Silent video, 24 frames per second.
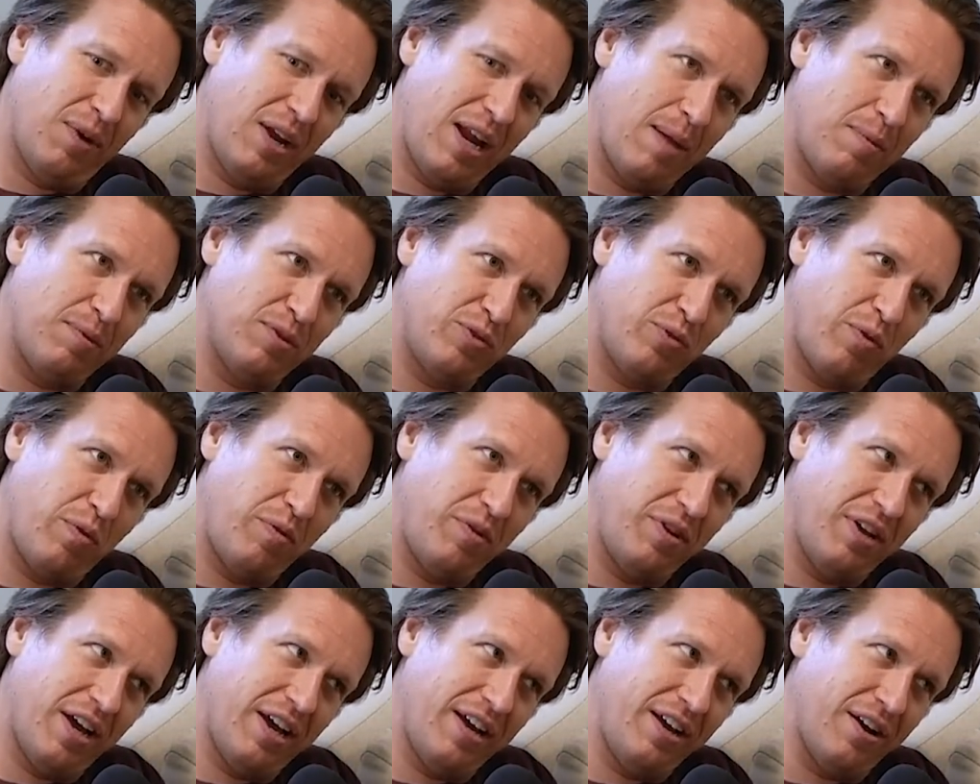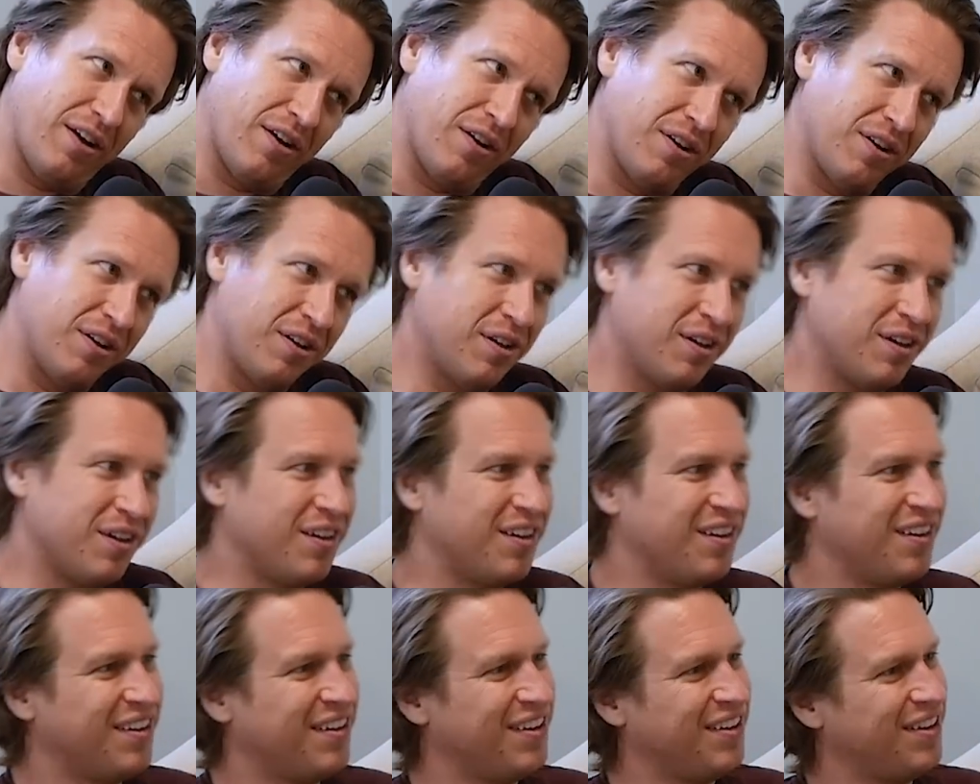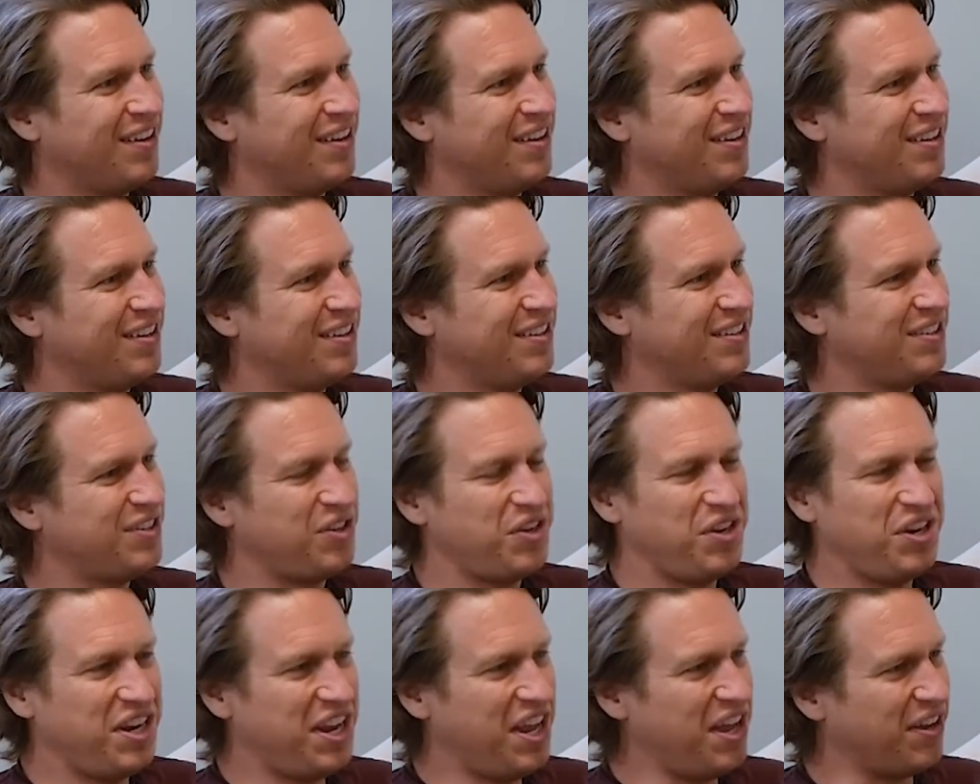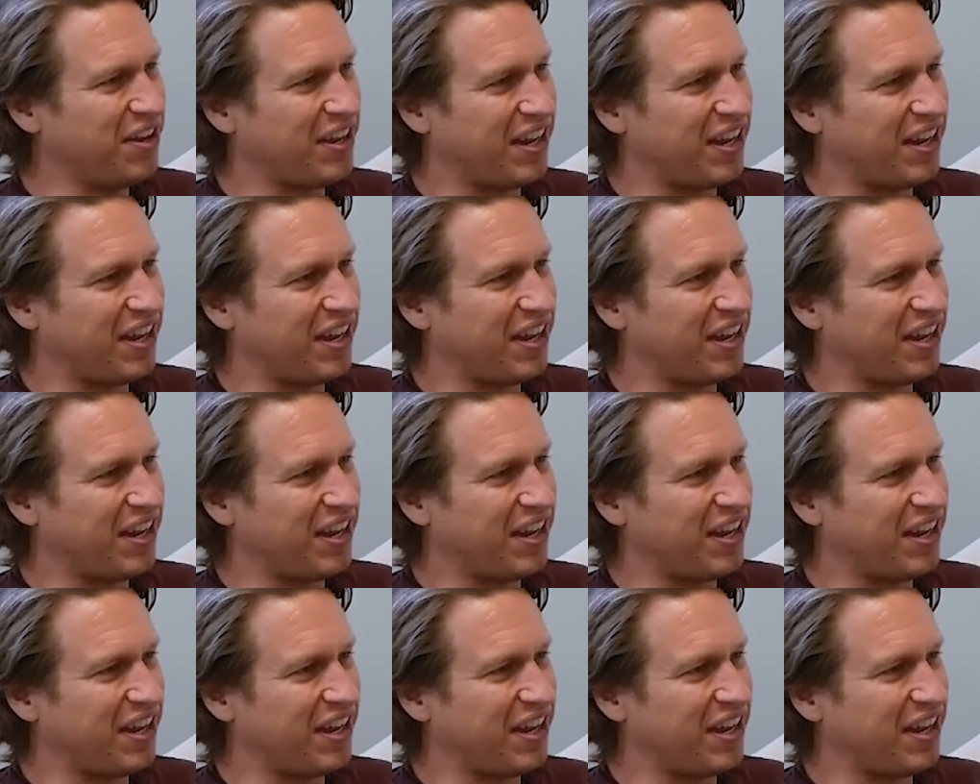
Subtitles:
happens when we die here? So you nailed